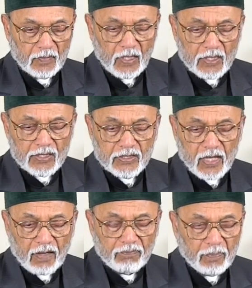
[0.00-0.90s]

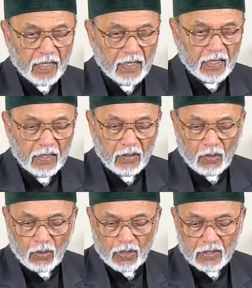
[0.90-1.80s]
staffed by
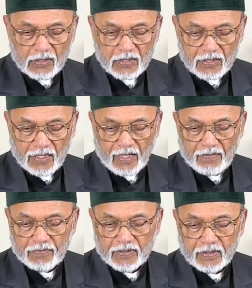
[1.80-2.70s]
loyal
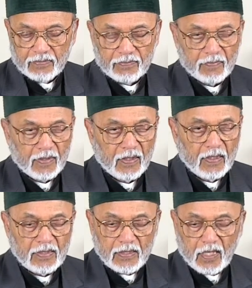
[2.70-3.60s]
slaves
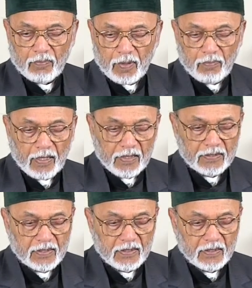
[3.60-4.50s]
set up by
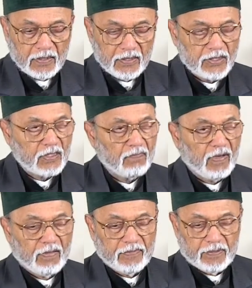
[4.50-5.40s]
Bayezid,
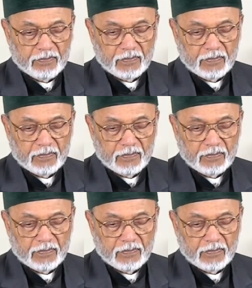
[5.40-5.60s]
survived him.